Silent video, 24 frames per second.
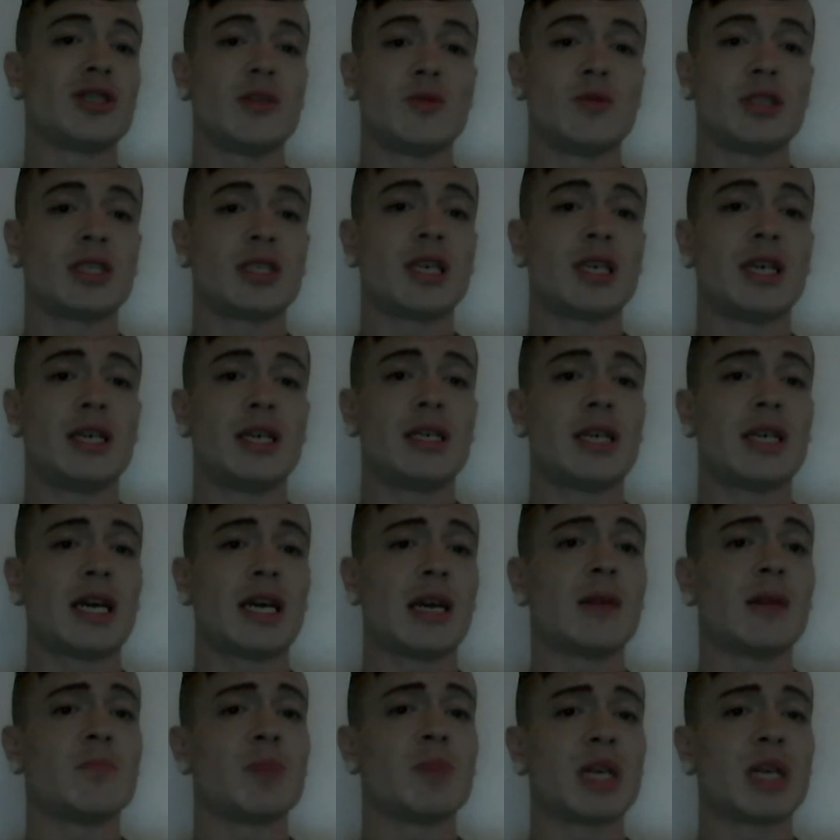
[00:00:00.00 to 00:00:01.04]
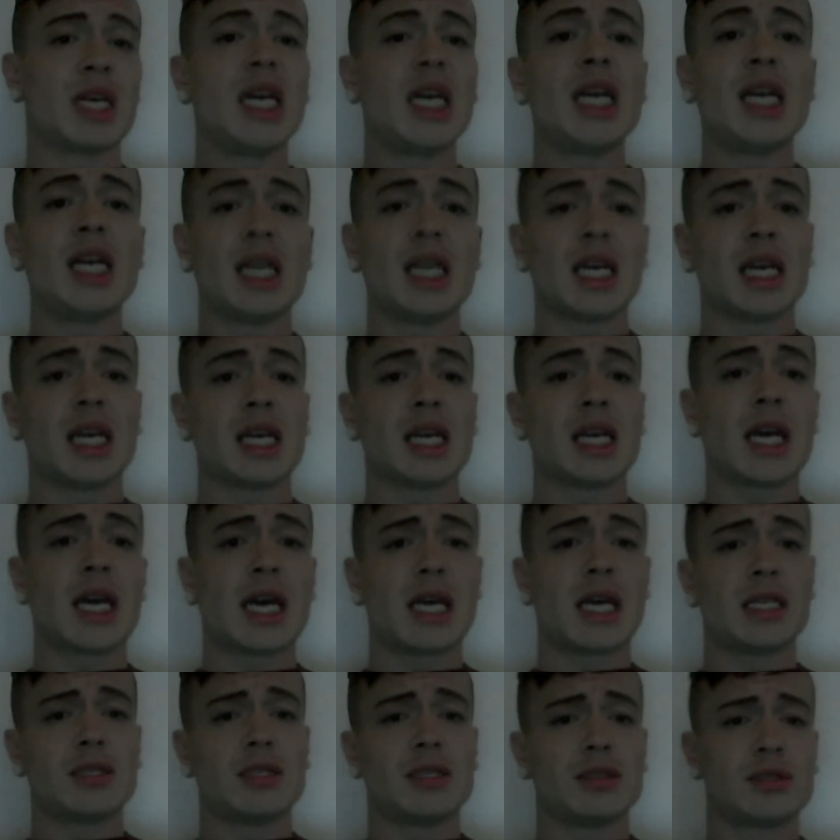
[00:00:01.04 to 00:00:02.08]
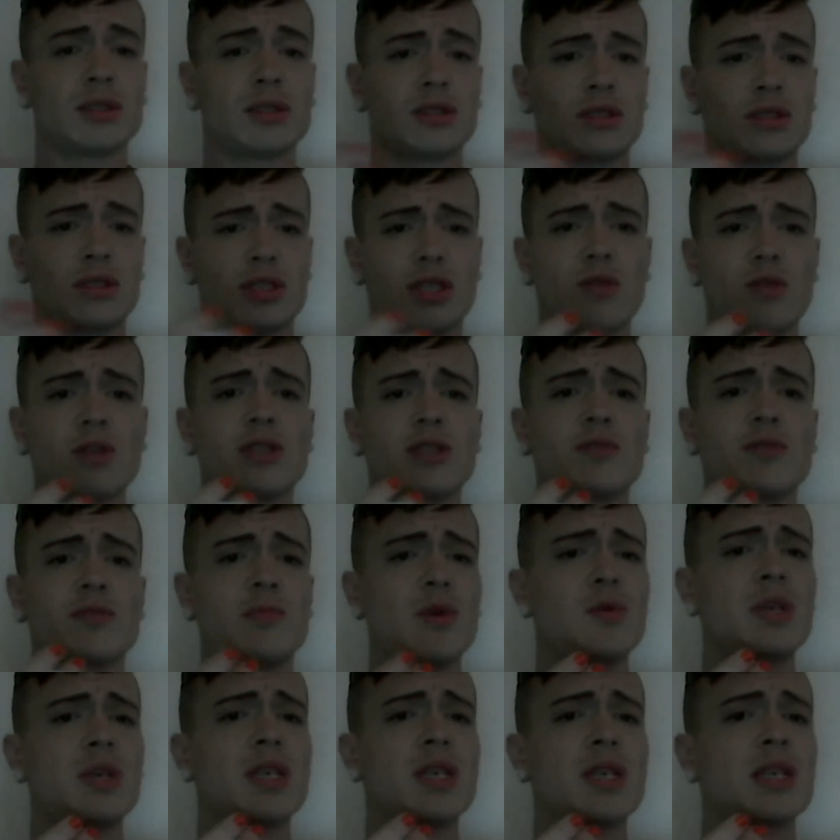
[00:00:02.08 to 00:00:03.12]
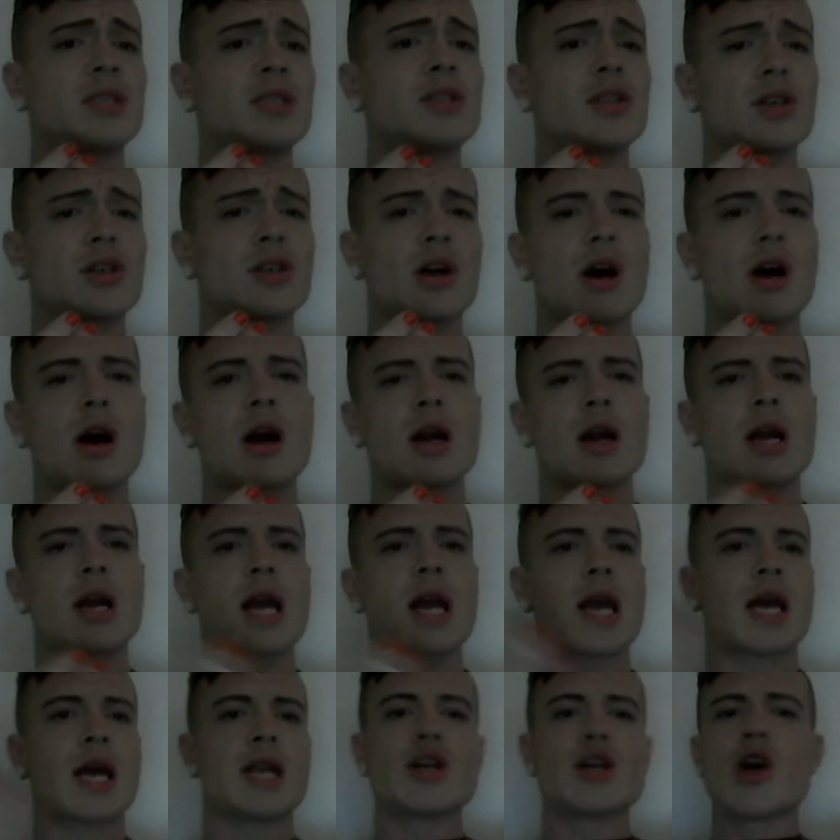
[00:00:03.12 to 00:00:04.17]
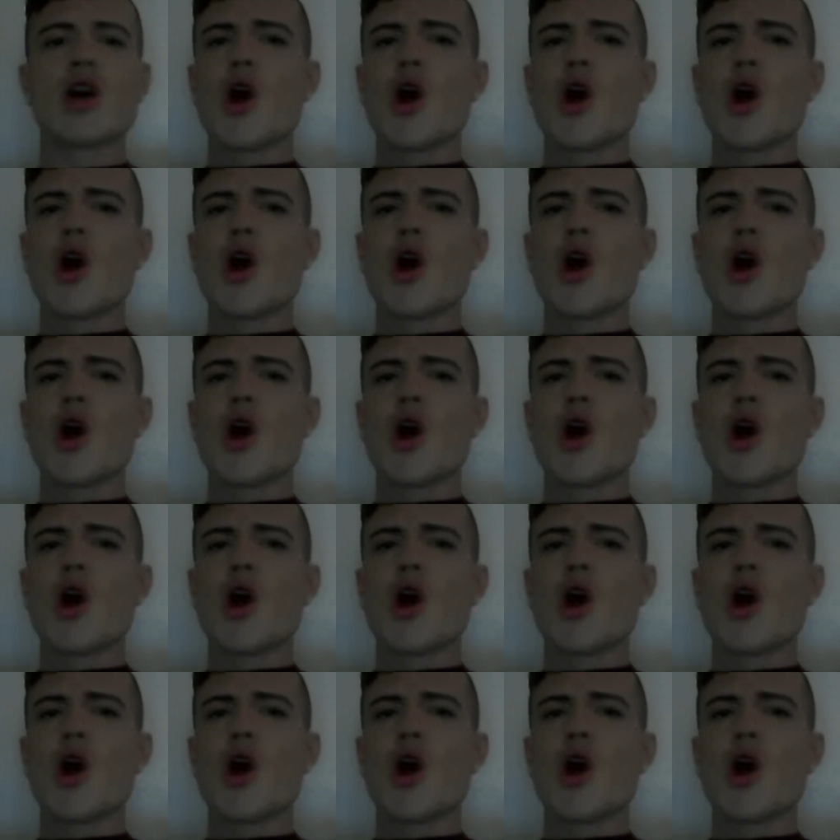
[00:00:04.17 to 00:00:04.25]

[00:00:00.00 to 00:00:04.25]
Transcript: was in a bikini, and she was smoking a cigar, and